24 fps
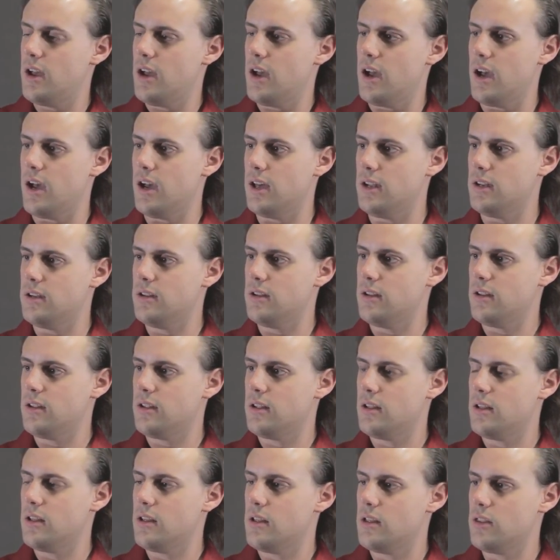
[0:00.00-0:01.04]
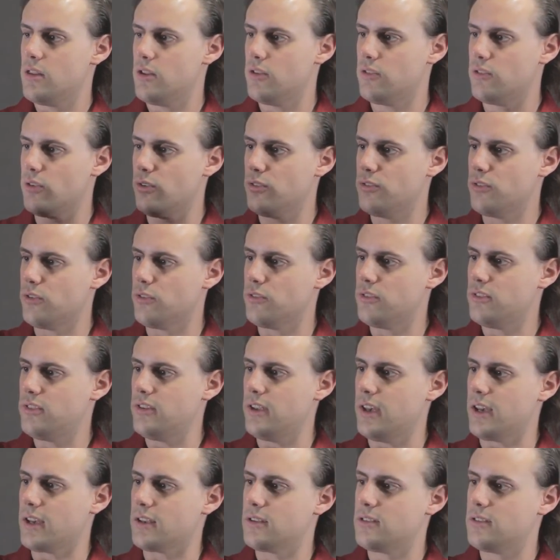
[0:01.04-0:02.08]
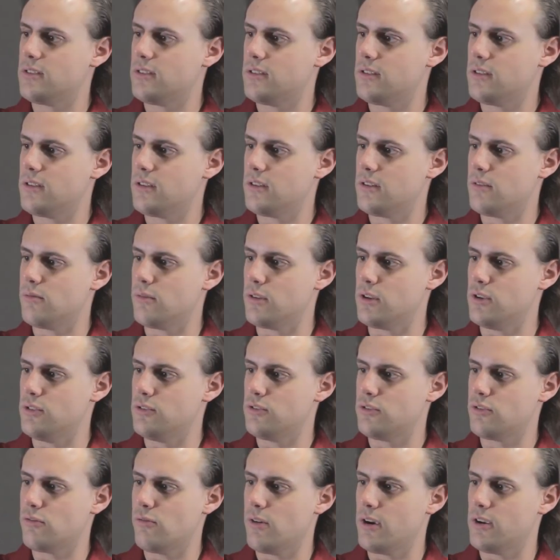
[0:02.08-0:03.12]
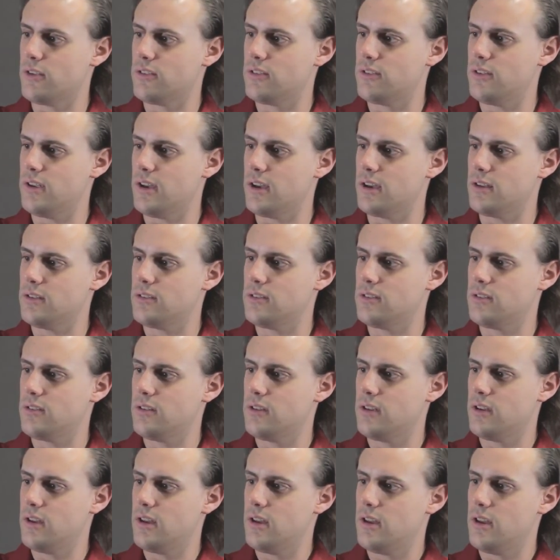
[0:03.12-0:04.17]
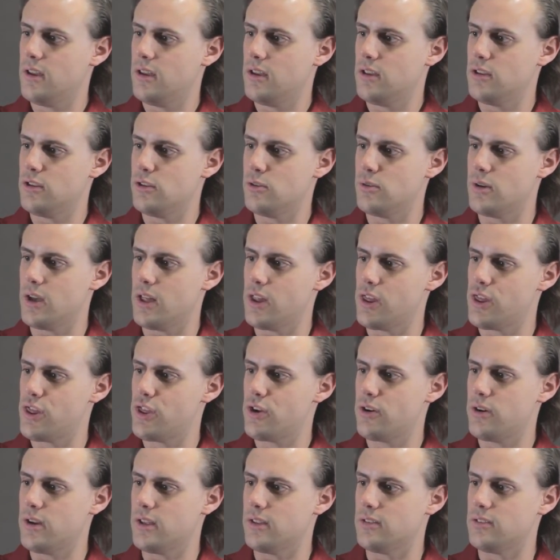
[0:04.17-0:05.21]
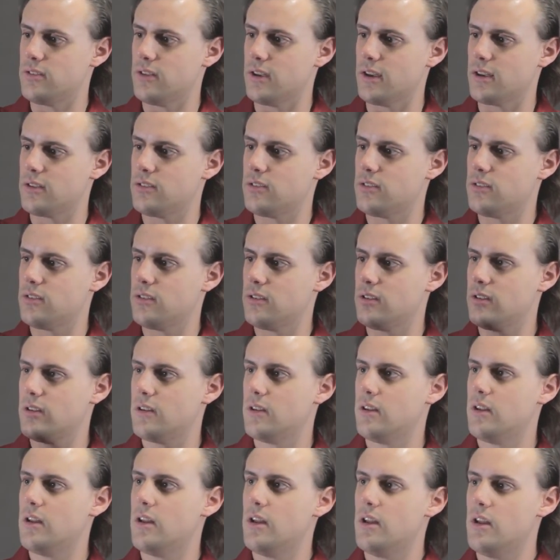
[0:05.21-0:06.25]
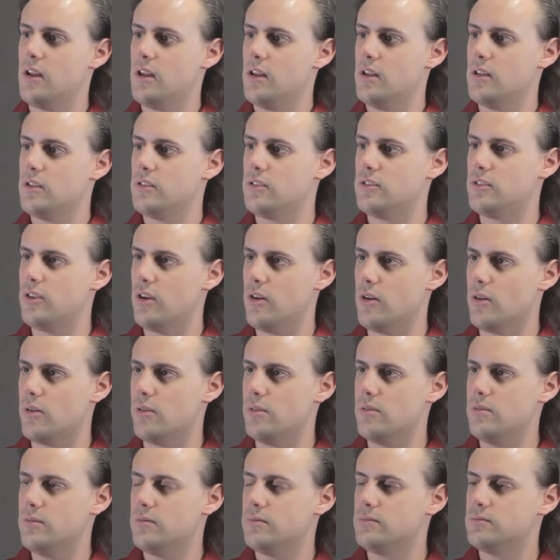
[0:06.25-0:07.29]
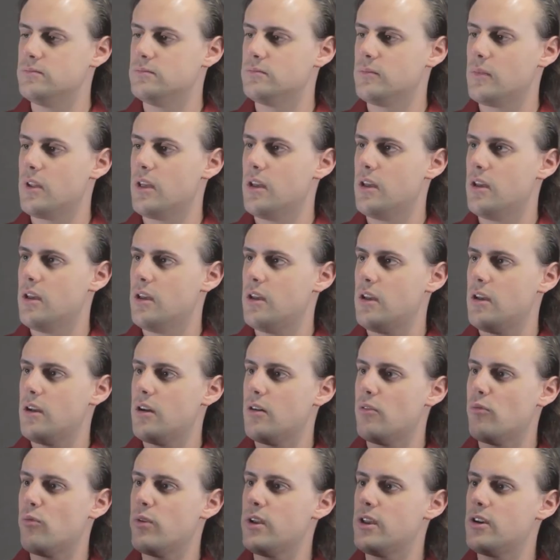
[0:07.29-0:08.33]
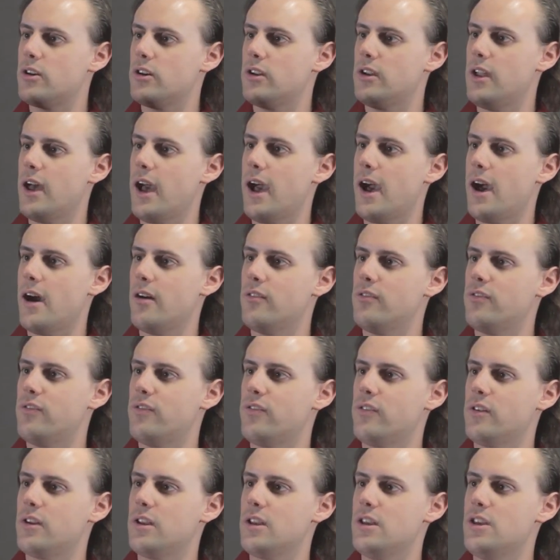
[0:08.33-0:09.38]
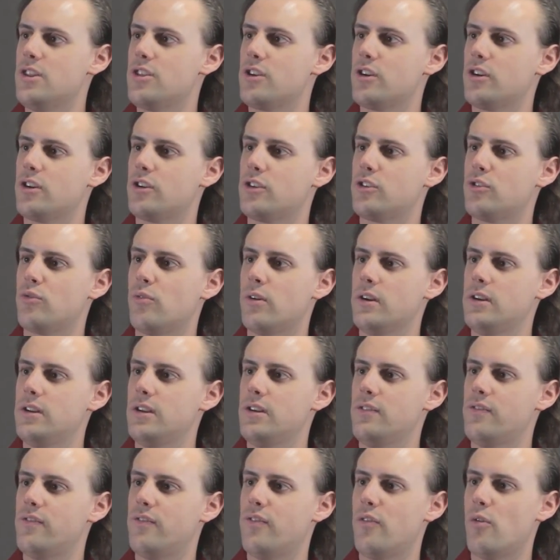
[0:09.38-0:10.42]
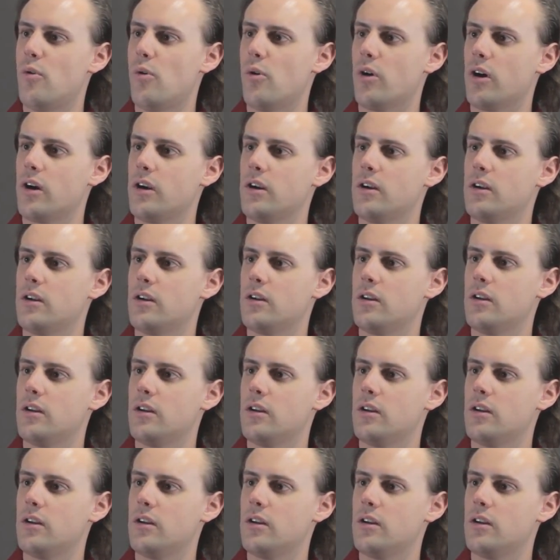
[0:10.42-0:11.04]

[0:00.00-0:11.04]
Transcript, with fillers: and there's also six. When you square six, you get thirty-six. So, we could have either twenty-four